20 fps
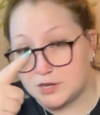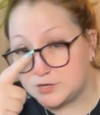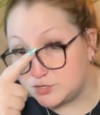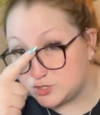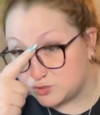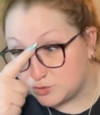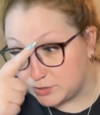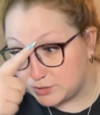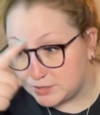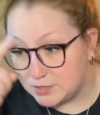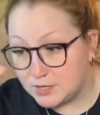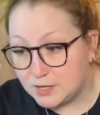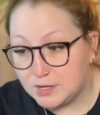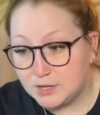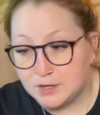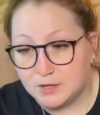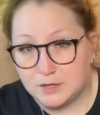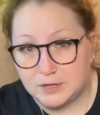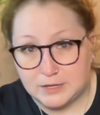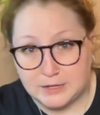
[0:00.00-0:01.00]
enjoyed
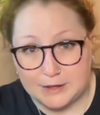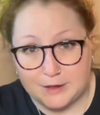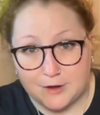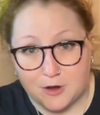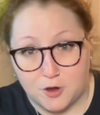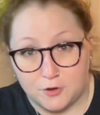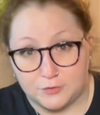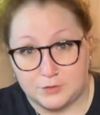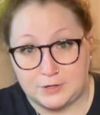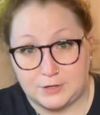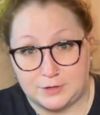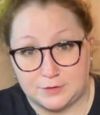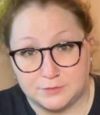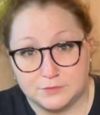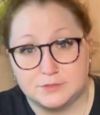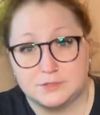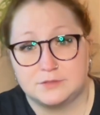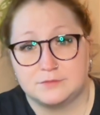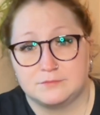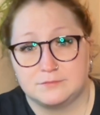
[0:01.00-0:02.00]
are the
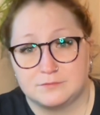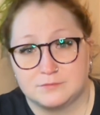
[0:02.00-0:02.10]
needles.